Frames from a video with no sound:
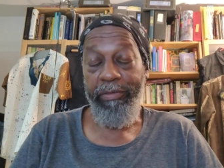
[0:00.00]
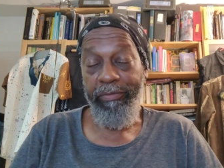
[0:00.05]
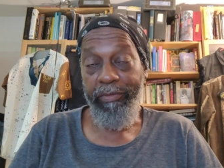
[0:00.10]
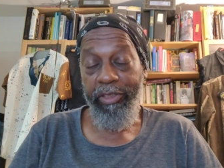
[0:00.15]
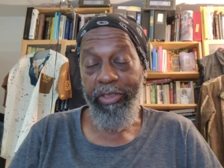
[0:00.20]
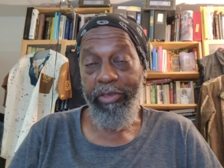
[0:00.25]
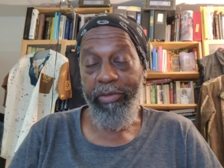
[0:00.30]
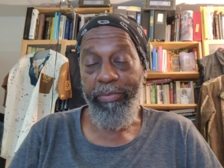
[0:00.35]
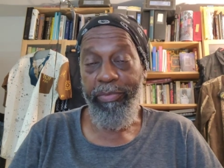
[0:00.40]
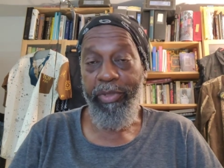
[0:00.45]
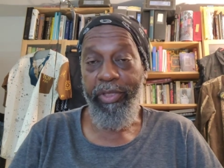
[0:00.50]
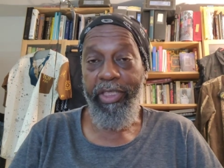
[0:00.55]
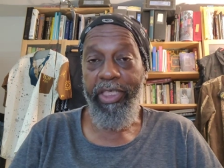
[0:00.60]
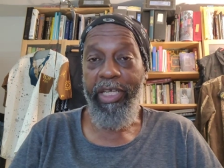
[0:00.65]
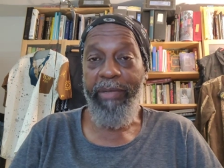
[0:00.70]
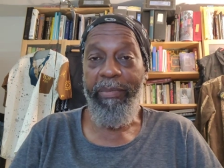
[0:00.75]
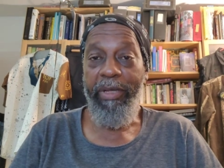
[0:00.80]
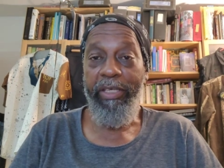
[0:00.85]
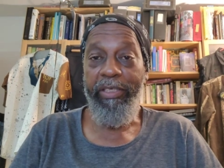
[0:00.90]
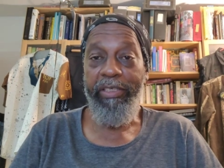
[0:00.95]
Original book
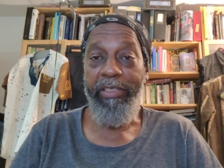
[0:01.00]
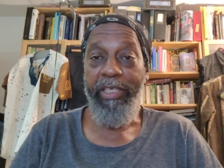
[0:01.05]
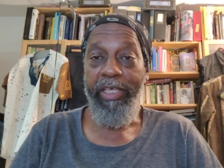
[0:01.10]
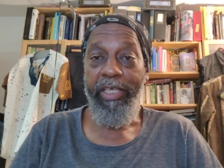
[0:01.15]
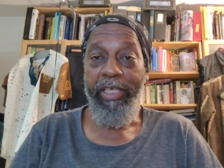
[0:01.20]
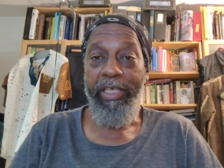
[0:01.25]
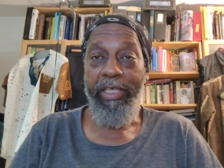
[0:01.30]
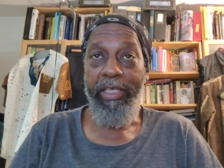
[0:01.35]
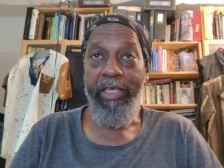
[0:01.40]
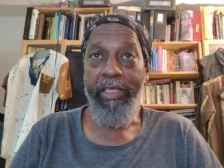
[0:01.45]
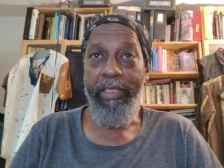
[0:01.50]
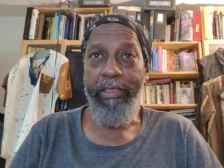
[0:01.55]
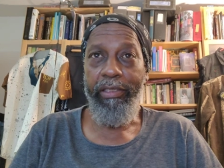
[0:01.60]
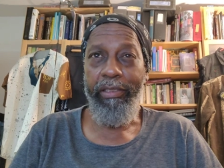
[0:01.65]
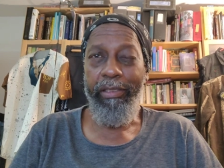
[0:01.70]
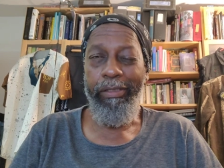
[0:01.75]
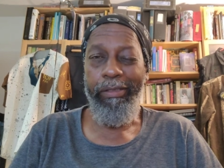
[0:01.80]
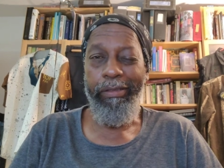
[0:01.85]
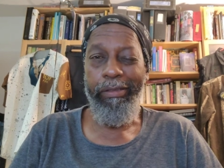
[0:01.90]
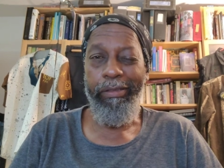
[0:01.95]
came out in,
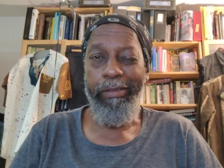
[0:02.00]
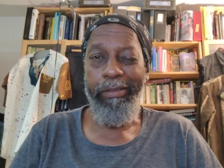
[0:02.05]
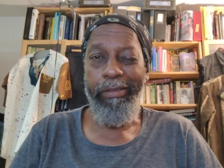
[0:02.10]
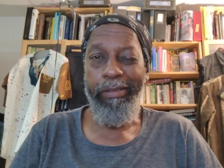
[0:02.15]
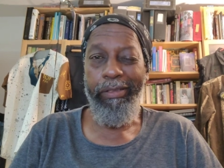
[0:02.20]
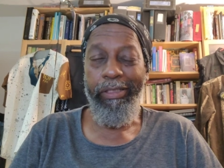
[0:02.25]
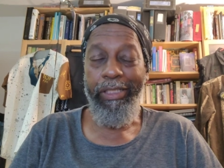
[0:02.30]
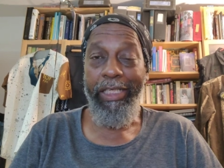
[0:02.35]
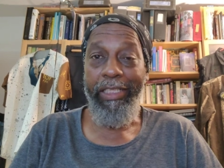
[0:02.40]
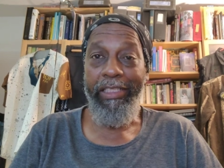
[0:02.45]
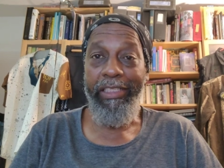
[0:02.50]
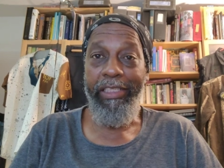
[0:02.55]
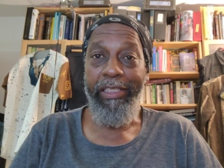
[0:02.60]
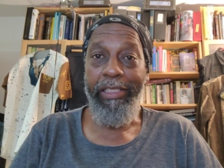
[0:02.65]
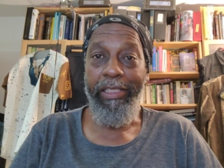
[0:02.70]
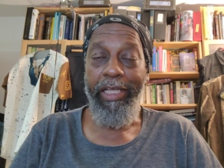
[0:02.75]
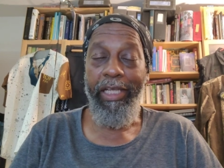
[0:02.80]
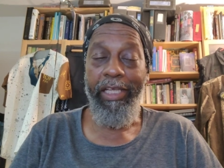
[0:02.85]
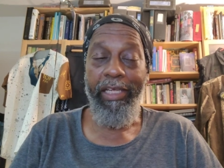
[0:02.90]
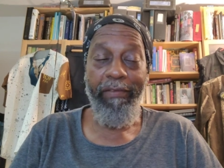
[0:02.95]
in
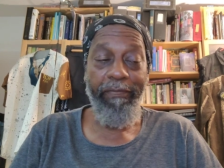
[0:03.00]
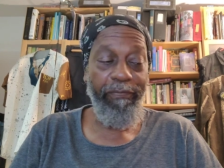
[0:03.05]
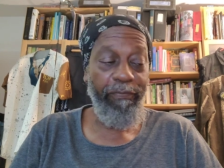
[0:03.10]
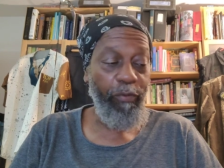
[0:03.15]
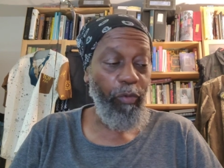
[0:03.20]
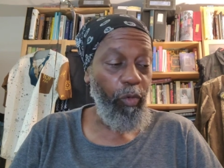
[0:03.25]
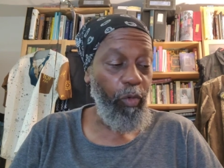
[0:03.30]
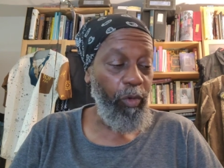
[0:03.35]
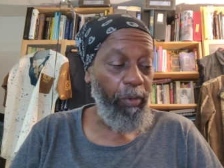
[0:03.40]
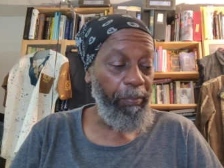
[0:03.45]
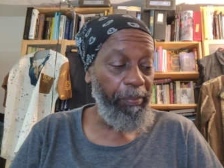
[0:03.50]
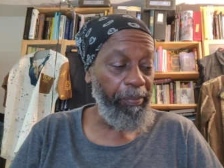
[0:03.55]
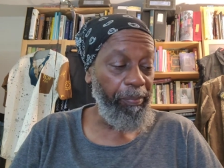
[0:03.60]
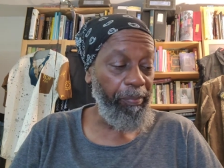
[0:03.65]
1984